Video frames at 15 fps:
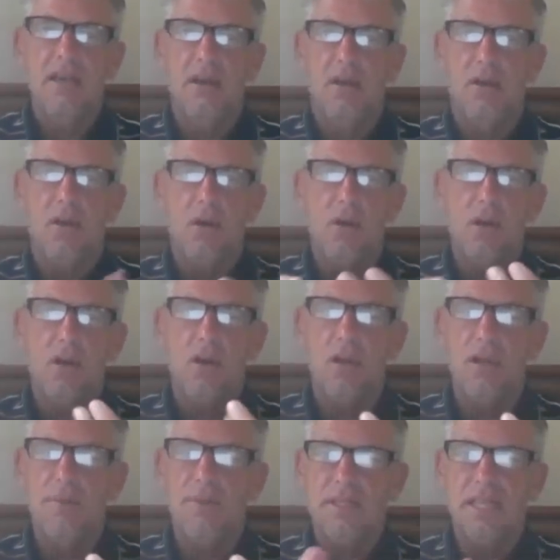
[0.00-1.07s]

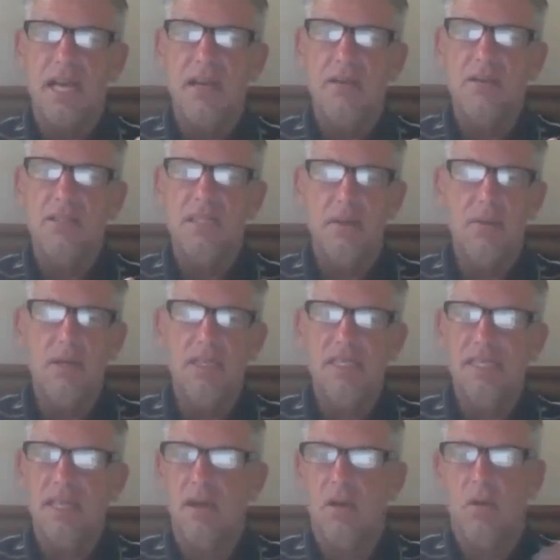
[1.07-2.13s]
Coca-Cola, McDonald's, they want to
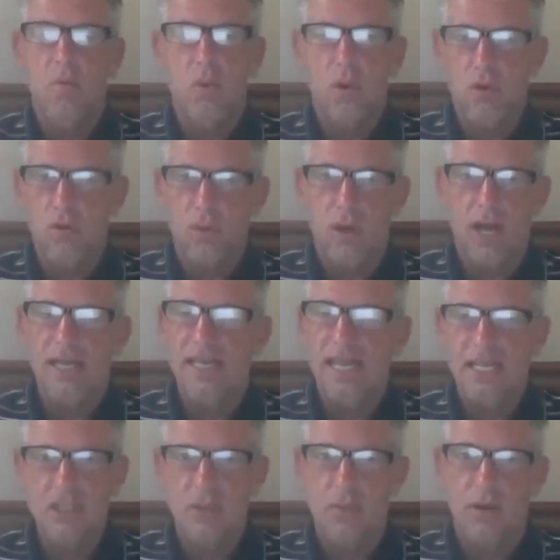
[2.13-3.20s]
sell worldwide,
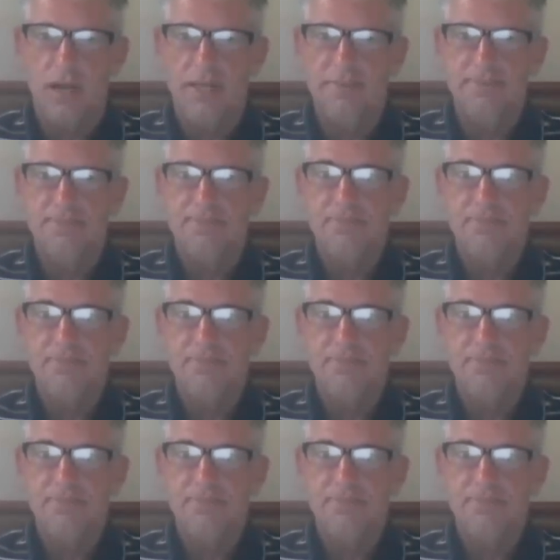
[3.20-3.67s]
nationwide.